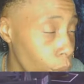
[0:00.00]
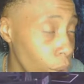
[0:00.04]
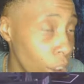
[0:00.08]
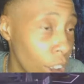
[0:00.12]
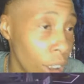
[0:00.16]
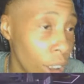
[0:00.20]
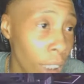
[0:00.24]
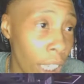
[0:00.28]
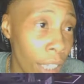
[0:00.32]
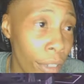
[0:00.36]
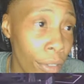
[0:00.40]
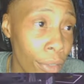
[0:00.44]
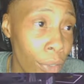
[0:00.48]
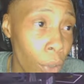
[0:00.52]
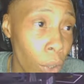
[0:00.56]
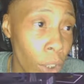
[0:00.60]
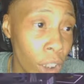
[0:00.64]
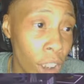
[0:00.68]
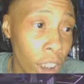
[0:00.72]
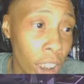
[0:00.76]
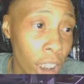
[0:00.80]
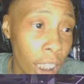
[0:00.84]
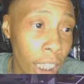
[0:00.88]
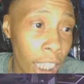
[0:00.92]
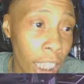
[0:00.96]
is
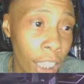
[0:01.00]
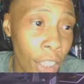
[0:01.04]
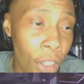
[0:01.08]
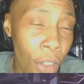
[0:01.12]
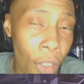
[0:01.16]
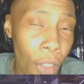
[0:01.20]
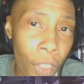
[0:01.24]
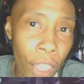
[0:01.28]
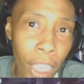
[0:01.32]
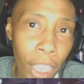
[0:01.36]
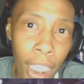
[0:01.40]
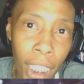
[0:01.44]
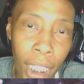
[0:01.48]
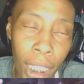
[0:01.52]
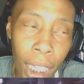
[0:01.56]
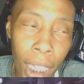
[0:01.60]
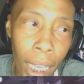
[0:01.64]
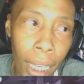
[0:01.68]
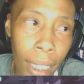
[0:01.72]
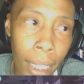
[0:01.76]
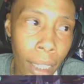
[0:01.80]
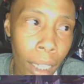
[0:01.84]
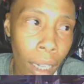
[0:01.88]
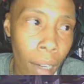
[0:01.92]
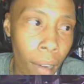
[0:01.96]
unfortunate. And you thinking
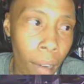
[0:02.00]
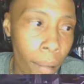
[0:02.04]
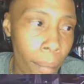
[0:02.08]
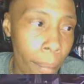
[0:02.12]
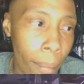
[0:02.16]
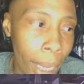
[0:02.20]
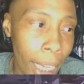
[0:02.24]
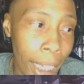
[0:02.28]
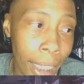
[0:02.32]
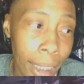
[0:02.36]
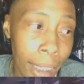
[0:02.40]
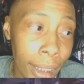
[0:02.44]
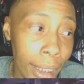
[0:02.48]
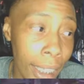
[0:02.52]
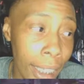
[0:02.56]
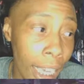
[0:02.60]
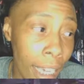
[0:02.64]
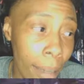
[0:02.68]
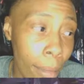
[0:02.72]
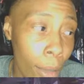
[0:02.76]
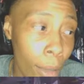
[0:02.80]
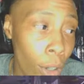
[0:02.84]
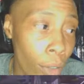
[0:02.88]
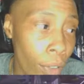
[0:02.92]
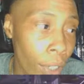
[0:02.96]
like, oh man, it's
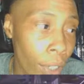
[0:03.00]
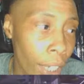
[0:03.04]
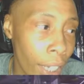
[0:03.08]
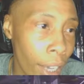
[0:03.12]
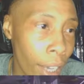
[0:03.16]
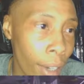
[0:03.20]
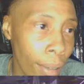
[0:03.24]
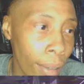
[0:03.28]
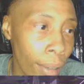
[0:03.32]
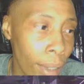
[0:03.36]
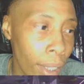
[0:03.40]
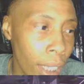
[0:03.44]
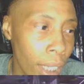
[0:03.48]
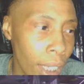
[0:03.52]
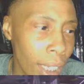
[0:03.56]
game over now.